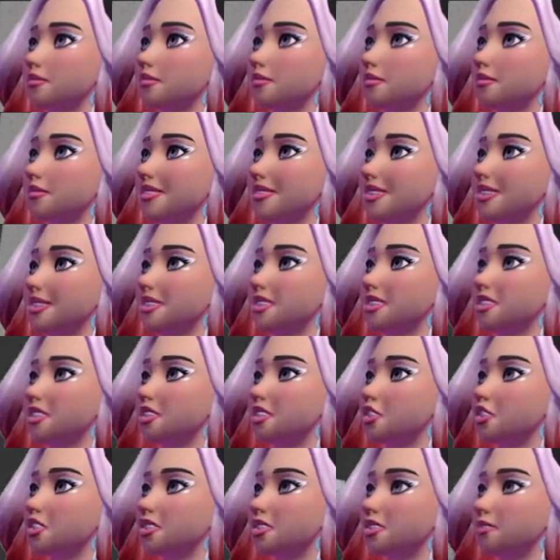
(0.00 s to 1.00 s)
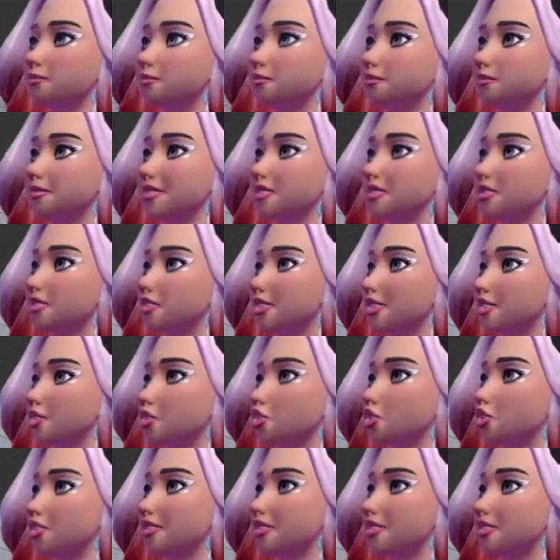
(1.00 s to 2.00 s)
need to just jump back to here a
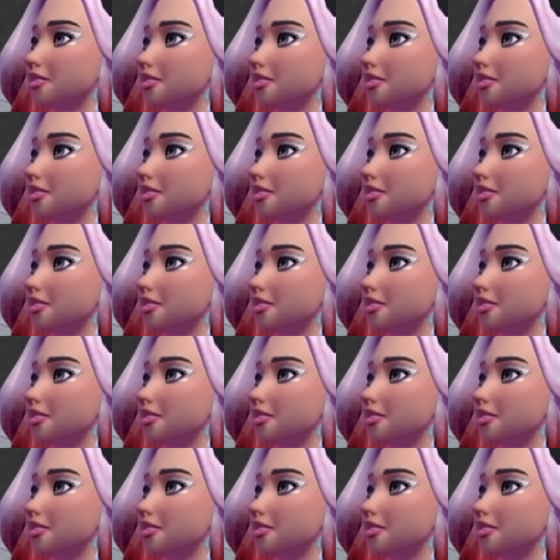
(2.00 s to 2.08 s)
sec.